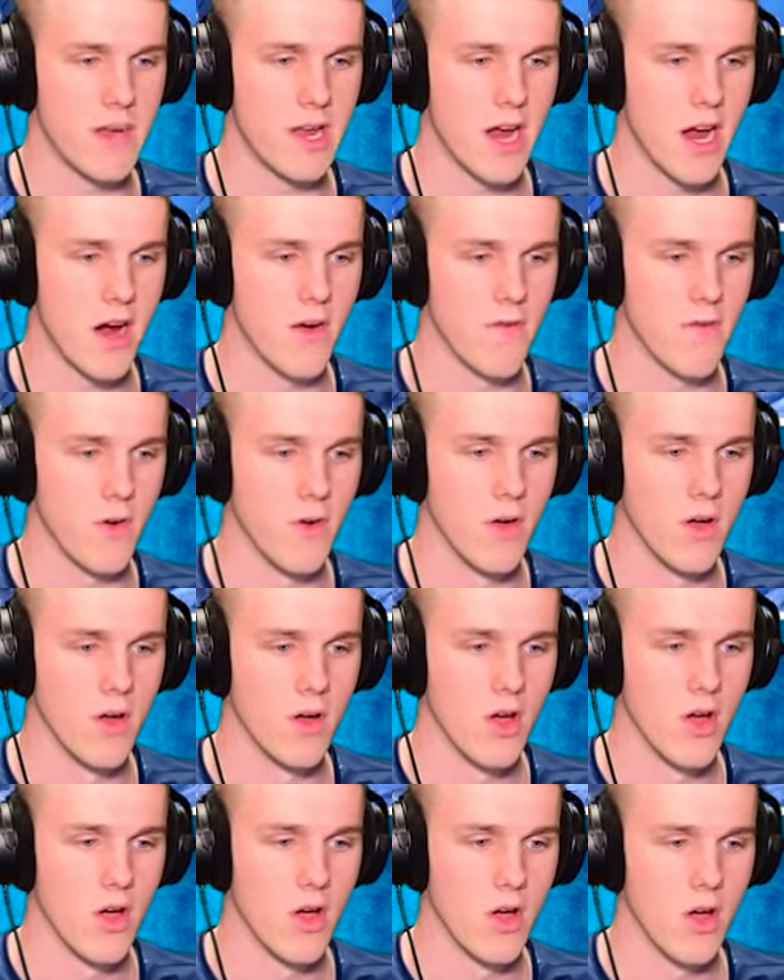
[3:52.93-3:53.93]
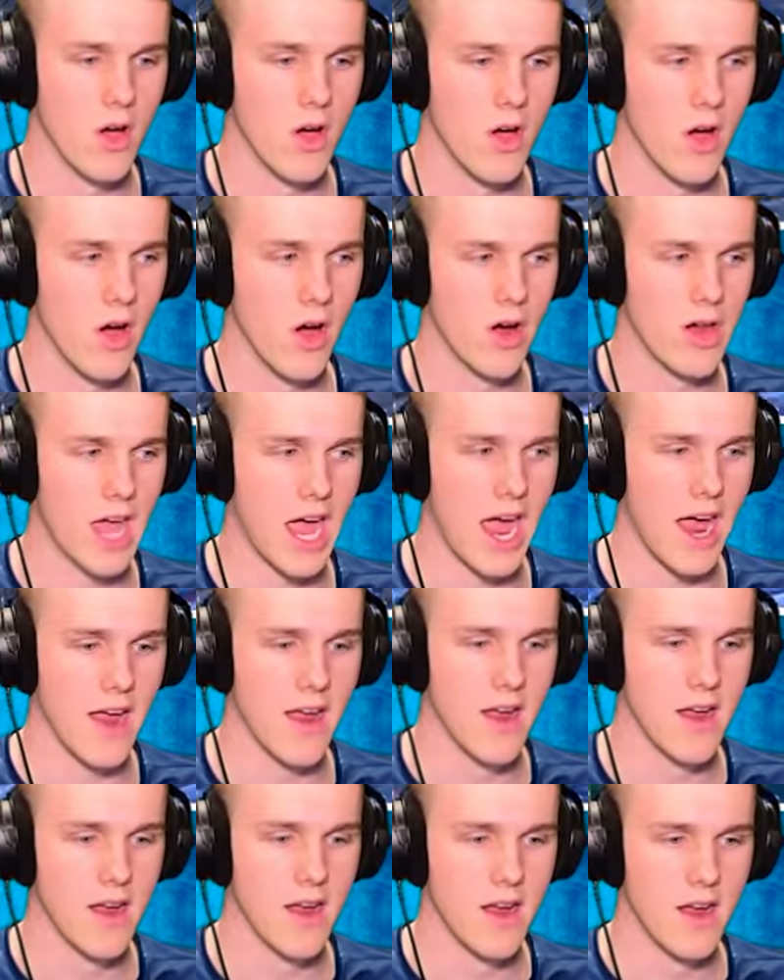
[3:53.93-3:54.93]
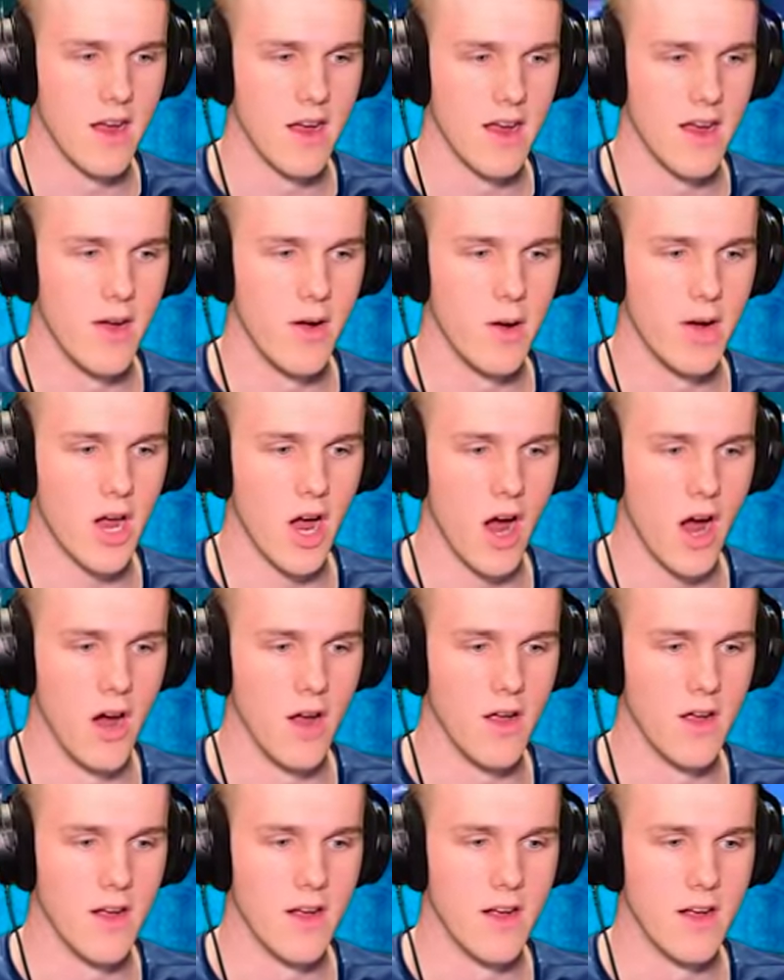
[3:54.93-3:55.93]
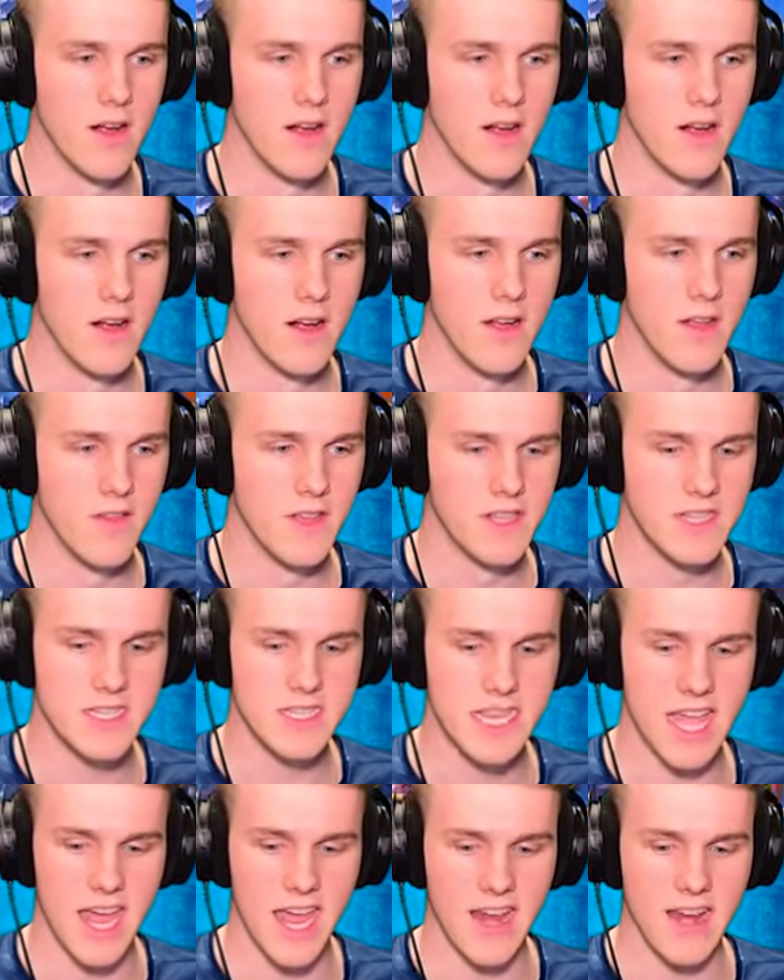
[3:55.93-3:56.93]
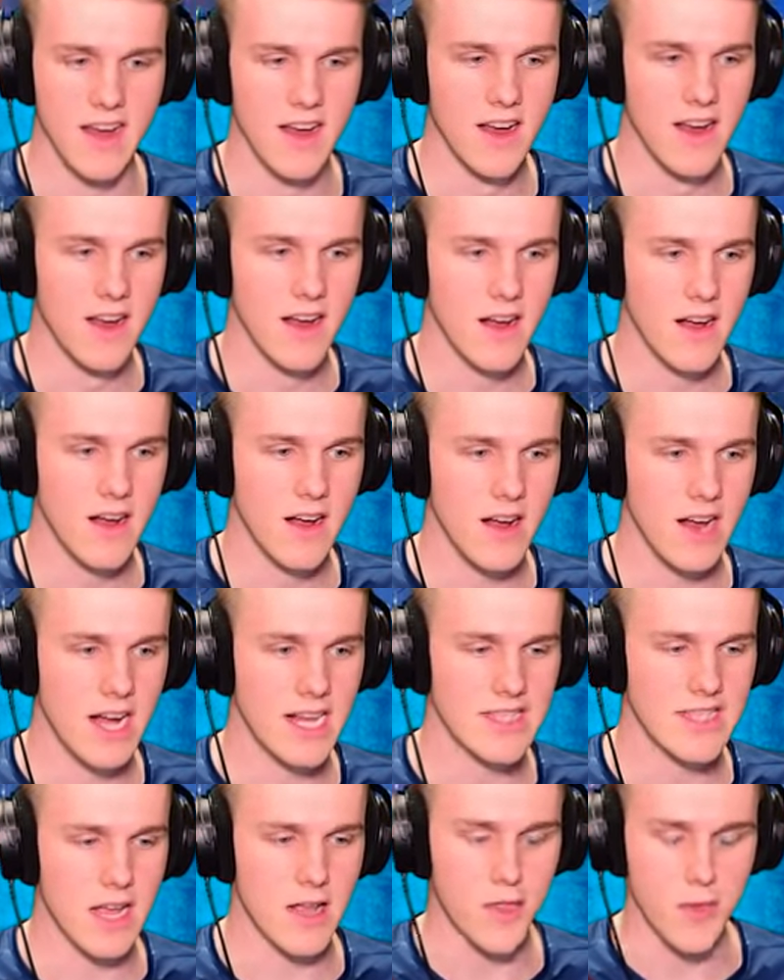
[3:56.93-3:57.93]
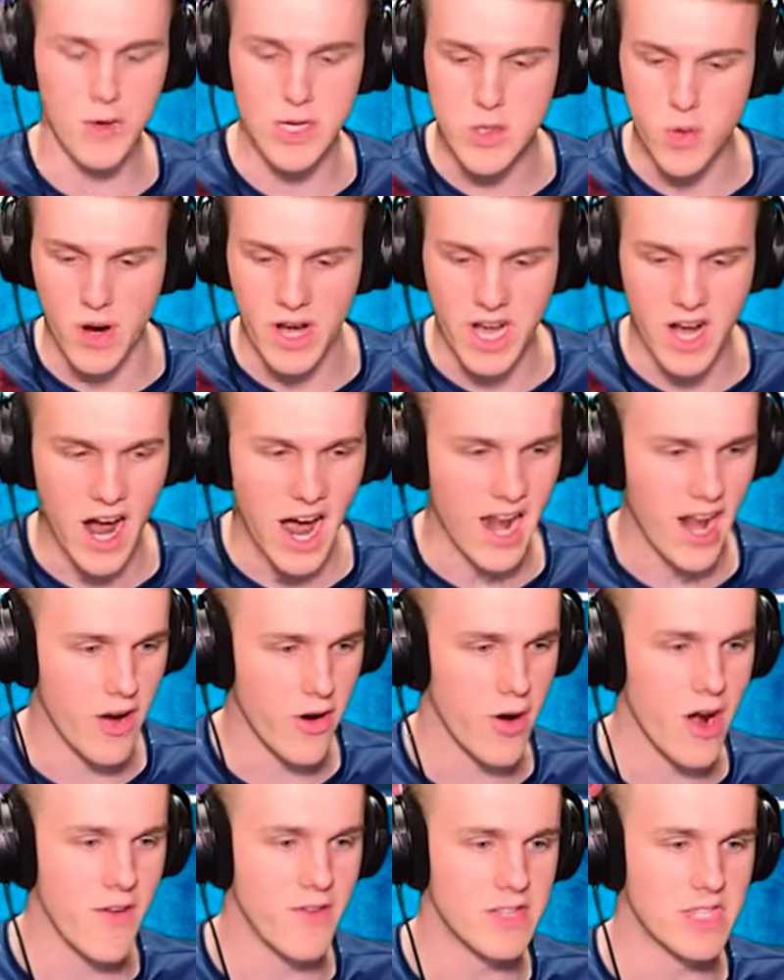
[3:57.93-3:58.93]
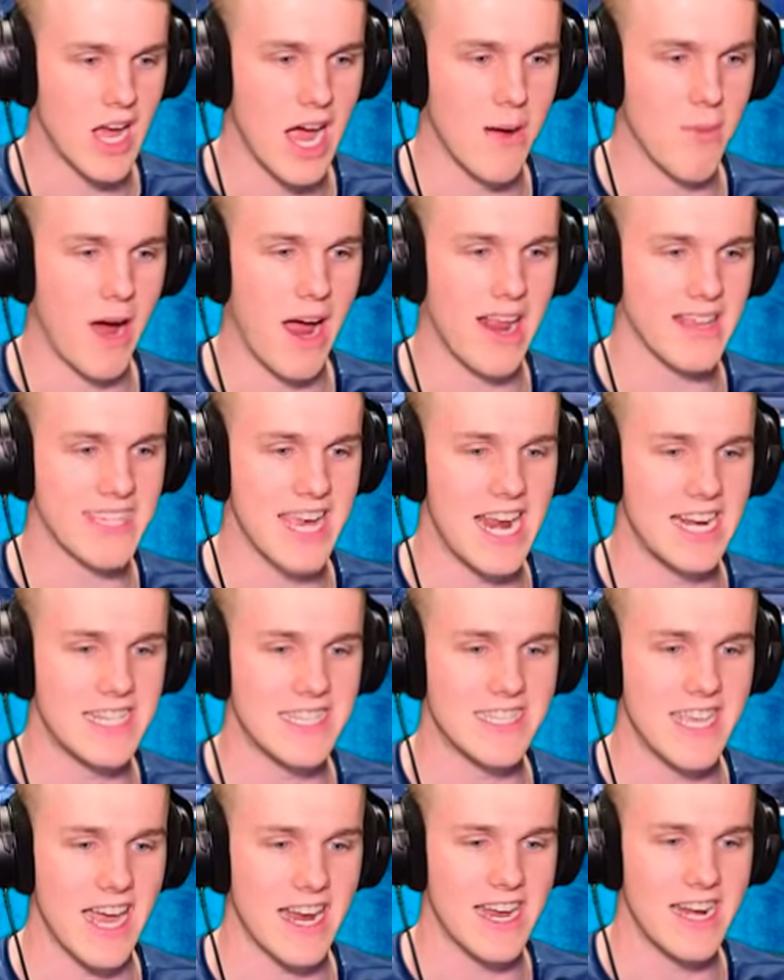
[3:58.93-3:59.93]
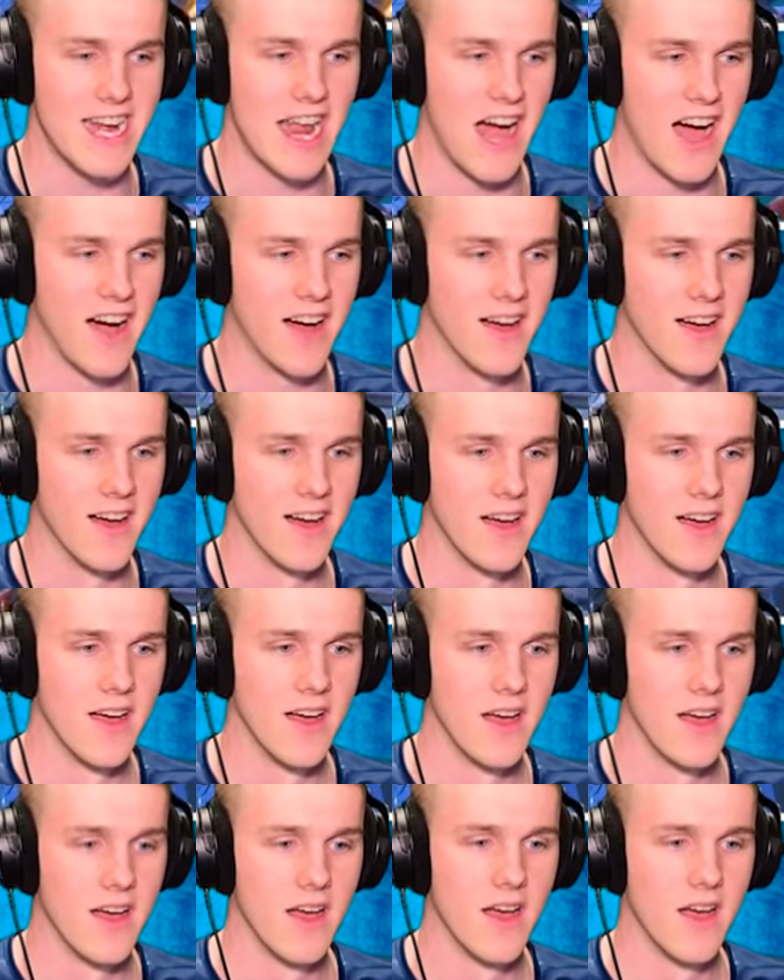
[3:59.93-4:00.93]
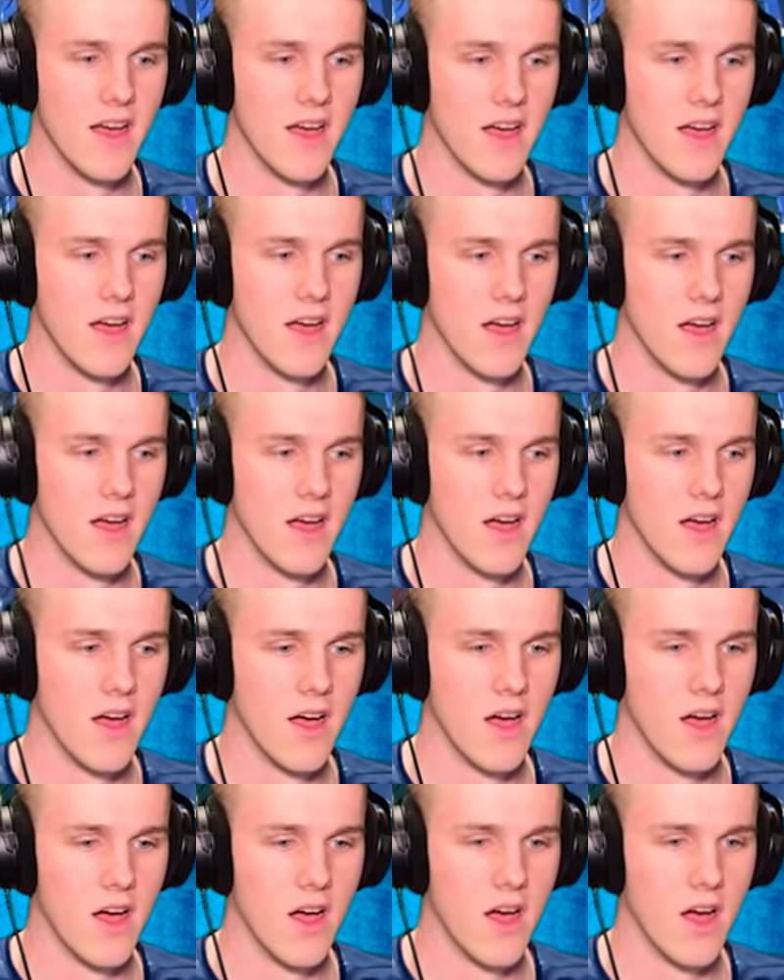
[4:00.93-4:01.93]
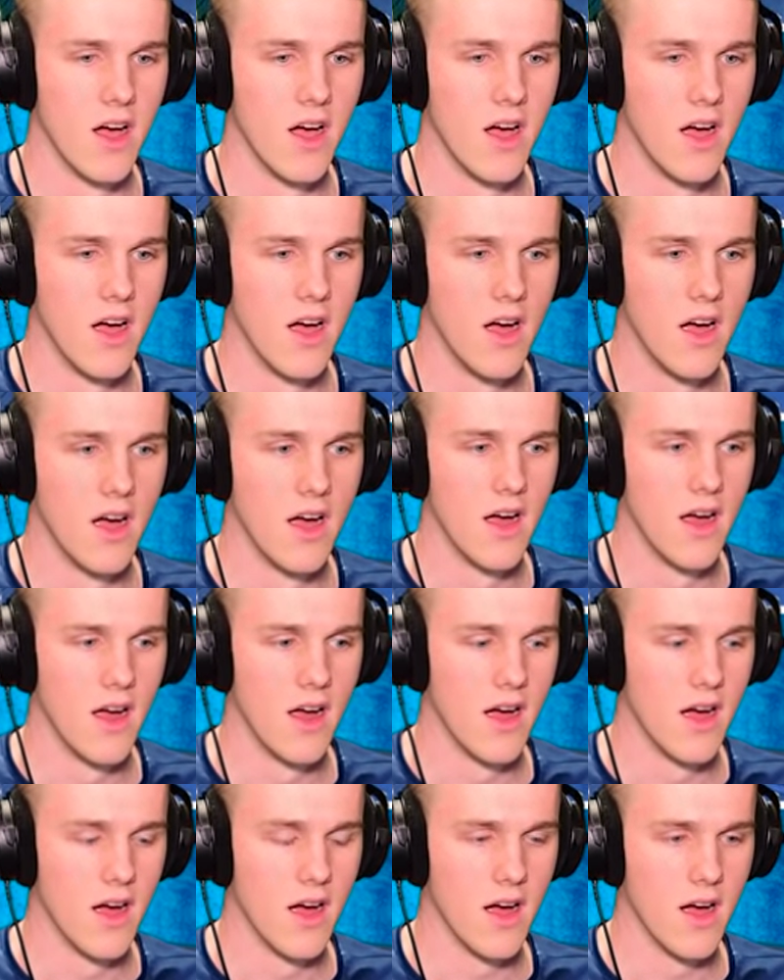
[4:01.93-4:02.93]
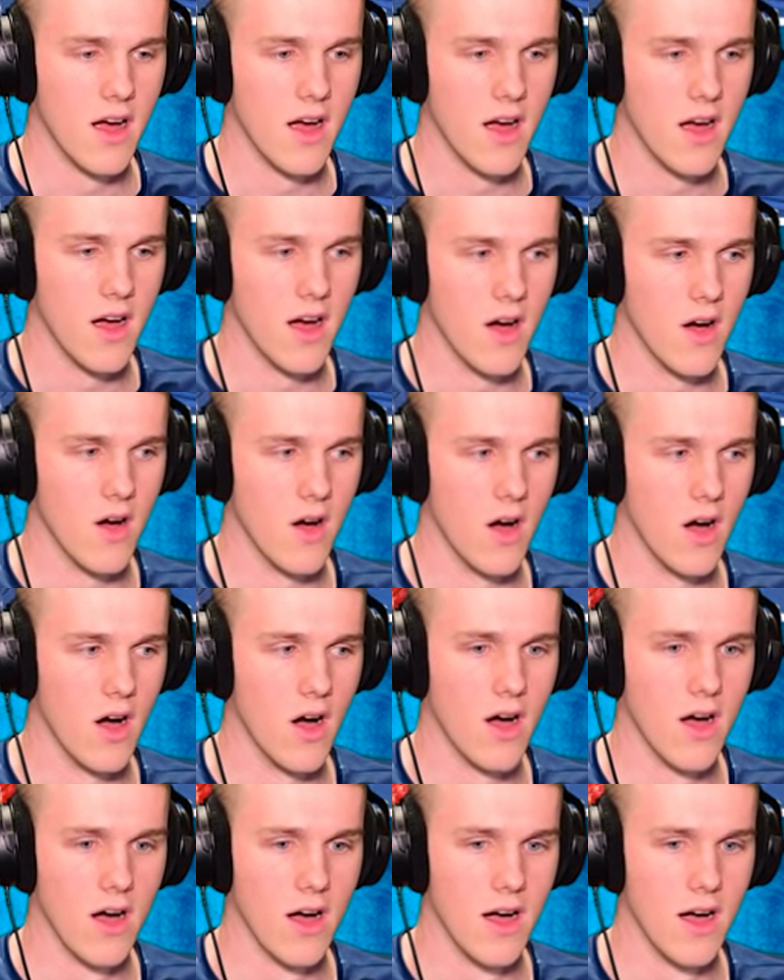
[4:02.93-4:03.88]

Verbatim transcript: Be careful. Okay. I know. Here we go. This is it. It's this like 329. It. I don't have a timer out. It's any second now. I literally can't. Oh.